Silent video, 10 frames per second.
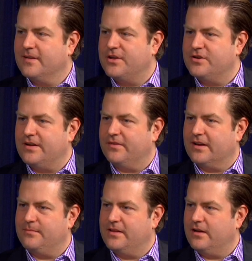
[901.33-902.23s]
And you're definitely
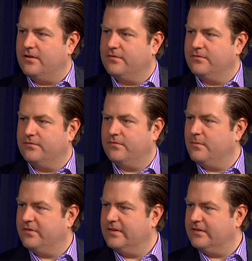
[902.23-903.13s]
going to be there for
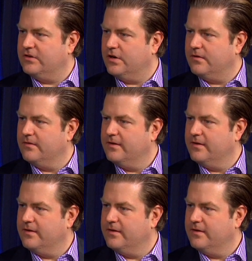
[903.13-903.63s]
most of this year?